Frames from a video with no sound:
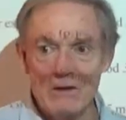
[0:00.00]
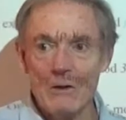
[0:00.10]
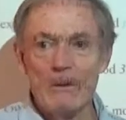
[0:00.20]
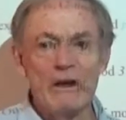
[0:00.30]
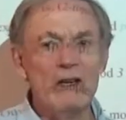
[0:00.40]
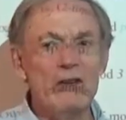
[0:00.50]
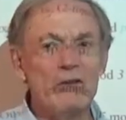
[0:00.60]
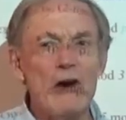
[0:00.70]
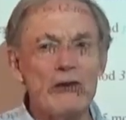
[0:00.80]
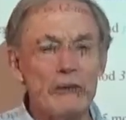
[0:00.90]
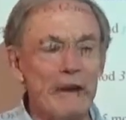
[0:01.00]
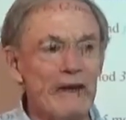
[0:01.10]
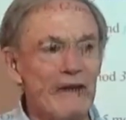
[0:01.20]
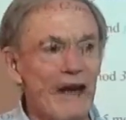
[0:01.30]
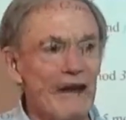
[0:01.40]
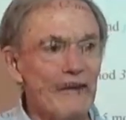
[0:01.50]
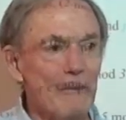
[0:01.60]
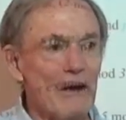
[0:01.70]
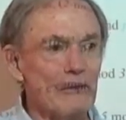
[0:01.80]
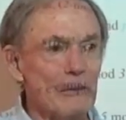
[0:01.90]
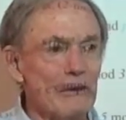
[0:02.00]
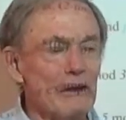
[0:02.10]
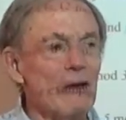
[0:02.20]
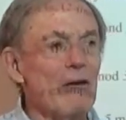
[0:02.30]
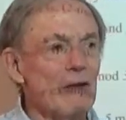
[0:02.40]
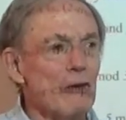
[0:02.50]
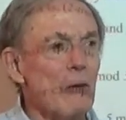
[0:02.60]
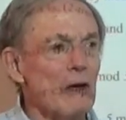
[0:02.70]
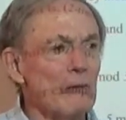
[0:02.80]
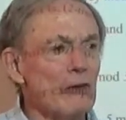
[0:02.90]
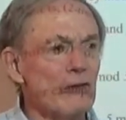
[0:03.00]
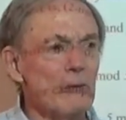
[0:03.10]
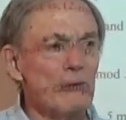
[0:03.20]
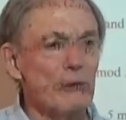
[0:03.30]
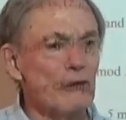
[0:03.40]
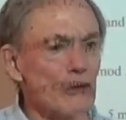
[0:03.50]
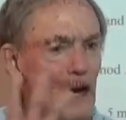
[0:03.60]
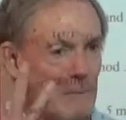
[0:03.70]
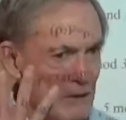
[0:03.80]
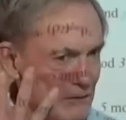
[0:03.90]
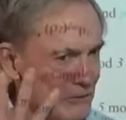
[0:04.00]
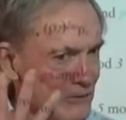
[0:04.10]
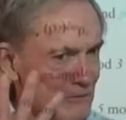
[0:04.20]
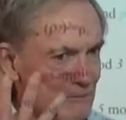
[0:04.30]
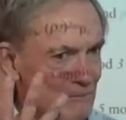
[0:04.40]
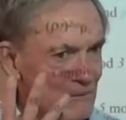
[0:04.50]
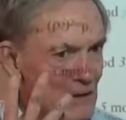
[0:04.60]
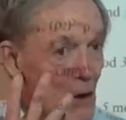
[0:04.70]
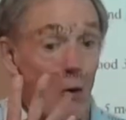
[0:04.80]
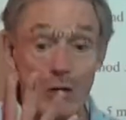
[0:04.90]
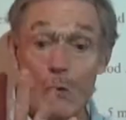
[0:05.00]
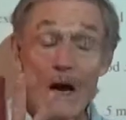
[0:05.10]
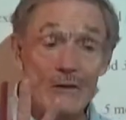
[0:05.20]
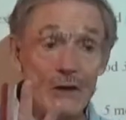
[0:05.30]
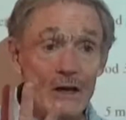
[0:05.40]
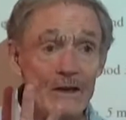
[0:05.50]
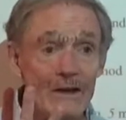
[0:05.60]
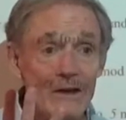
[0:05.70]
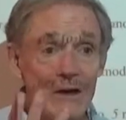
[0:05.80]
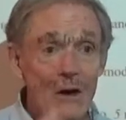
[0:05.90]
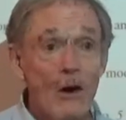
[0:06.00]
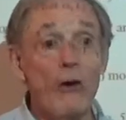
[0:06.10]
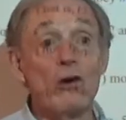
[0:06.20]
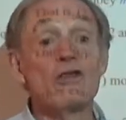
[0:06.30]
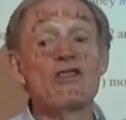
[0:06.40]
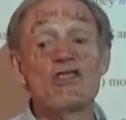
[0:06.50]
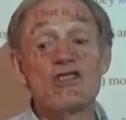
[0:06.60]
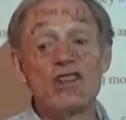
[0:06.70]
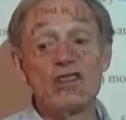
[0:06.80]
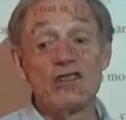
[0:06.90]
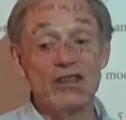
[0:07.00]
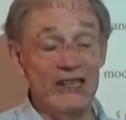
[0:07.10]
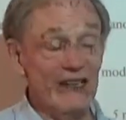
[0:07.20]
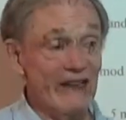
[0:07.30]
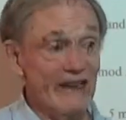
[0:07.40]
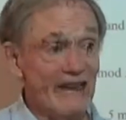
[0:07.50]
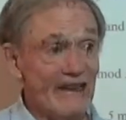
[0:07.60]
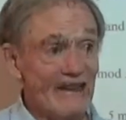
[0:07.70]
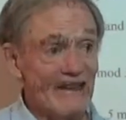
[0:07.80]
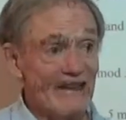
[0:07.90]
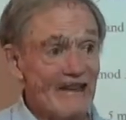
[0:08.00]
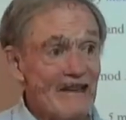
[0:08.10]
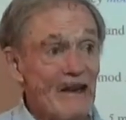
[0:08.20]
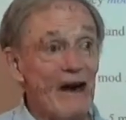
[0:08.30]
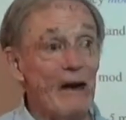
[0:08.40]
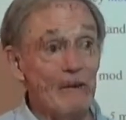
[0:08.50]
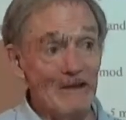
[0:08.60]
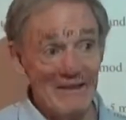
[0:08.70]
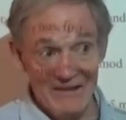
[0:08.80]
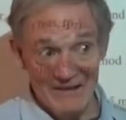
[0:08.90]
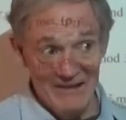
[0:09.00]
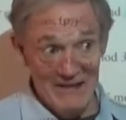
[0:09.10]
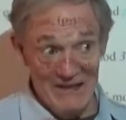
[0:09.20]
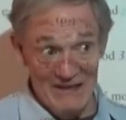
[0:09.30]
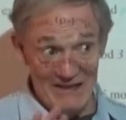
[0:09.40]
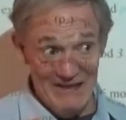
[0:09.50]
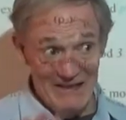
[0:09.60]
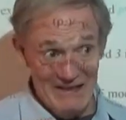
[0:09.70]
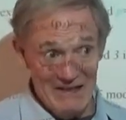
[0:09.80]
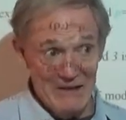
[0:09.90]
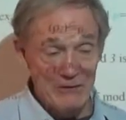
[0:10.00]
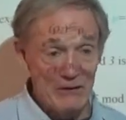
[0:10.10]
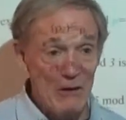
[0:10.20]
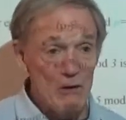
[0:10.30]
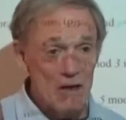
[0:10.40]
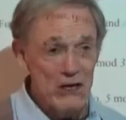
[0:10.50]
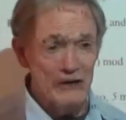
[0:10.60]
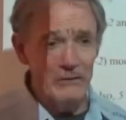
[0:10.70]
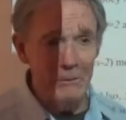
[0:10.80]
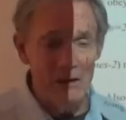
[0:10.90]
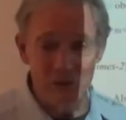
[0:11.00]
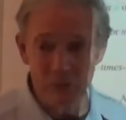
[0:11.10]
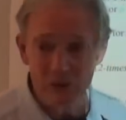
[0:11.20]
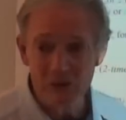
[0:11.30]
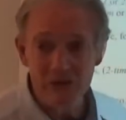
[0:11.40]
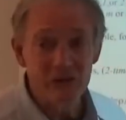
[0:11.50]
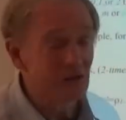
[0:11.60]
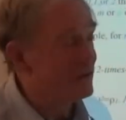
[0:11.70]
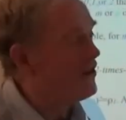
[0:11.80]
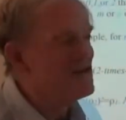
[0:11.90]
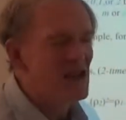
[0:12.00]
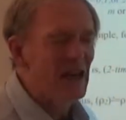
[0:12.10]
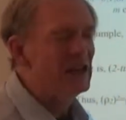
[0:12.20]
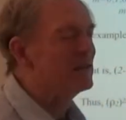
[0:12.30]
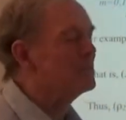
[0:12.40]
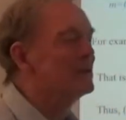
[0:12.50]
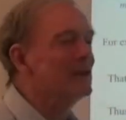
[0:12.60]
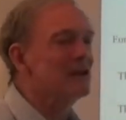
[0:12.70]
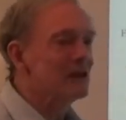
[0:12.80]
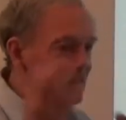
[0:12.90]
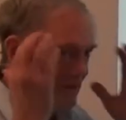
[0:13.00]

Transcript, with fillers: Nobody talks about that. The possibility of having quantum systems with tri-bits or quadra or 60. I mean, there's all kinds of possibilities that just are not even being